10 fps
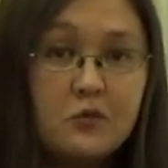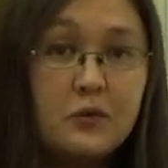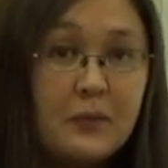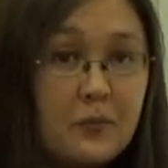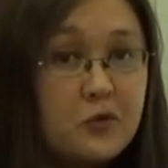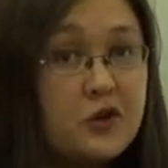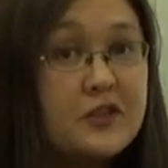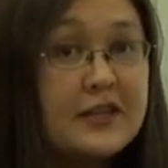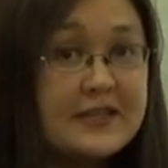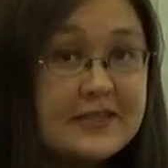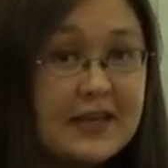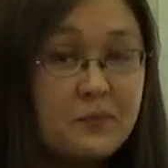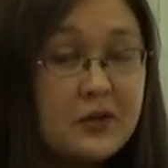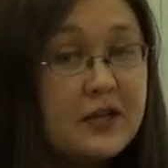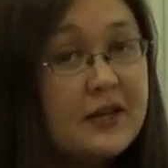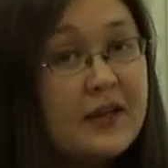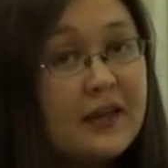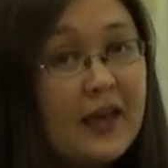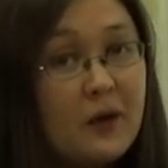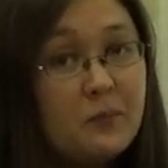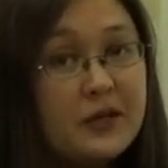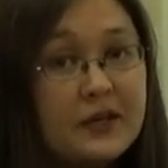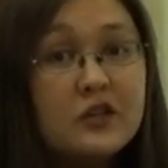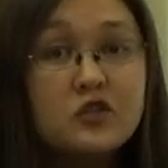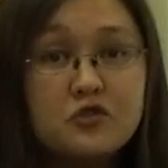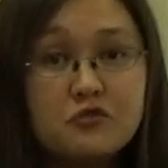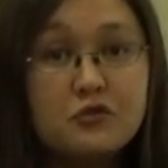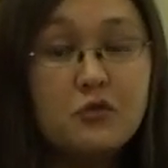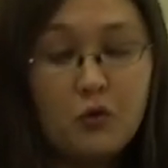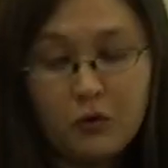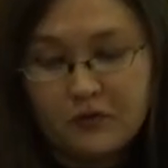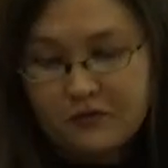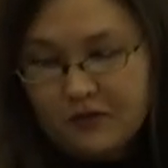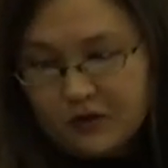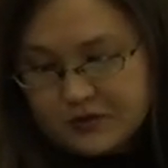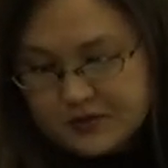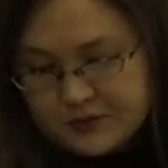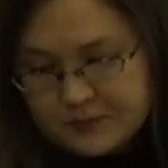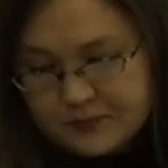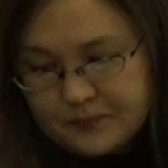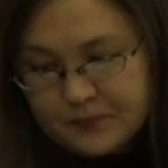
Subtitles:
Remember that a statement can be true or false.